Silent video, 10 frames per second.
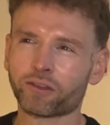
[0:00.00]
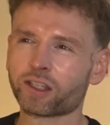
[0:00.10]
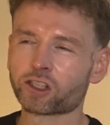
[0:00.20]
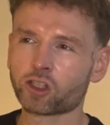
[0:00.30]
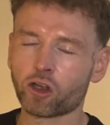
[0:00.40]
I
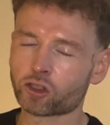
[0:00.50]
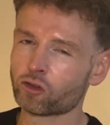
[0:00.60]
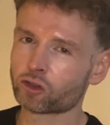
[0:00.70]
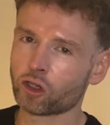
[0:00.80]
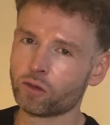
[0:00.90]
think it starts in
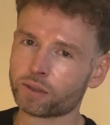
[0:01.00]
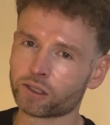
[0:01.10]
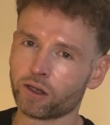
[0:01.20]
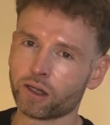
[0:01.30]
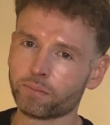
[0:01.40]
October
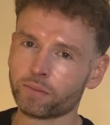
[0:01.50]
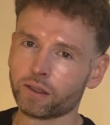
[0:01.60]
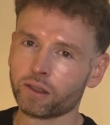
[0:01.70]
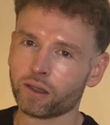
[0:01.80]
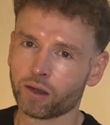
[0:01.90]
time.
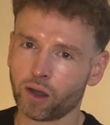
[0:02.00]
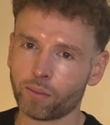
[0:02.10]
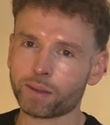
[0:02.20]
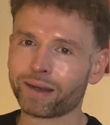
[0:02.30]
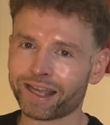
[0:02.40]
I'll
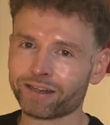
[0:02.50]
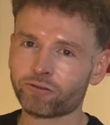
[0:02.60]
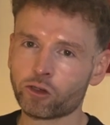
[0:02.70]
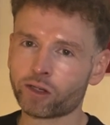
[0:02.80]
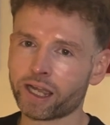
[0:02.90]
be playing
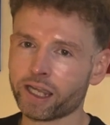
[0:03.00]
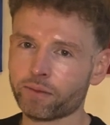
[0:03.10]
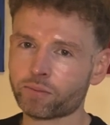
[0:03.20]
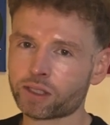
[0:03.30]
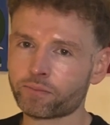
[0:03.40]
real
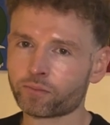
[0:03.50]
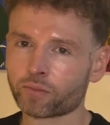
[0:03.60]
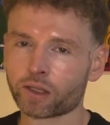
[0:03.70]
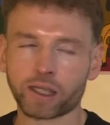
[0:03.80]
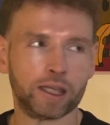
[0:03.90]
games
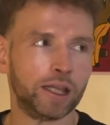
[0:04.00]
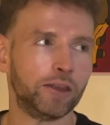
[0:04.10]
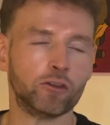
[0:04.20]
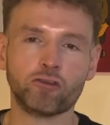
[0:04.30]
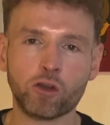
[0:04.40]

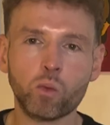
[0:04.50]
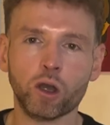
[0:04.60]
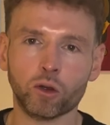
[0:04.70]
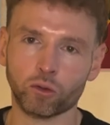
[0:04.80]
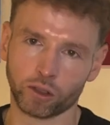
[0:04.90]
in the real
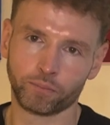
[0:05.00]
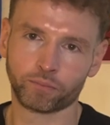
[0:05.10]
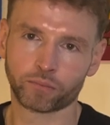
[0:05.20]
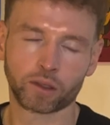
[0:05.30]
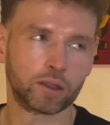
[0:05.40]
world.
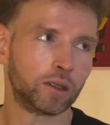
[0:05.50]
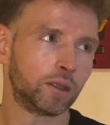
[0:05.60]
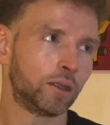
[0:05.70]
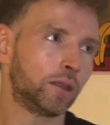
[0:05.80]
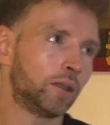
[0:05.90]

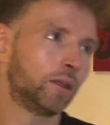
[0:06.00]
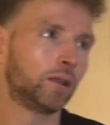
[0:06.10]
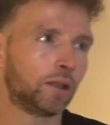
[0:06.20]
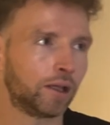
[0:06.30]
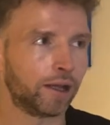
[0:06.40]

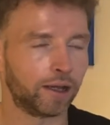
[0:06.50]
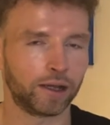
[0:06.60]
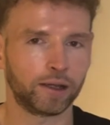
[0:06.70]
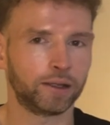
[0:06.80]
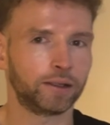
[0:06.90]

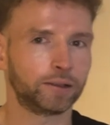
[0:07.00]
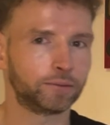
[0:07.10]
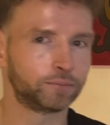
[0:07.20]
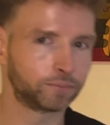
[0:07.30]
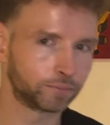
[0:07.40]

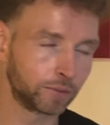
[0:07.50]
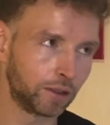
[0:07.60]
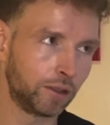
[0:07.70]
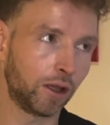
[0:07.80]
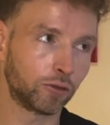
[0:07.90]

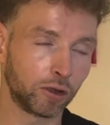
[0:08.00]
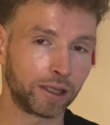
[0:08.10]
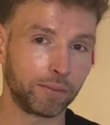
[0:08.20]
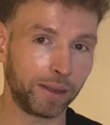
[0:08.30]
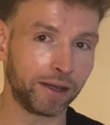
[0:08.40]
I've got to
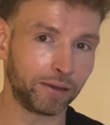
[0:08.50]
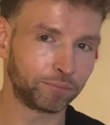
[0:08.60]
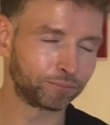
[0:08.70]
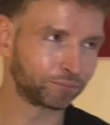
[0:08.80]
get better.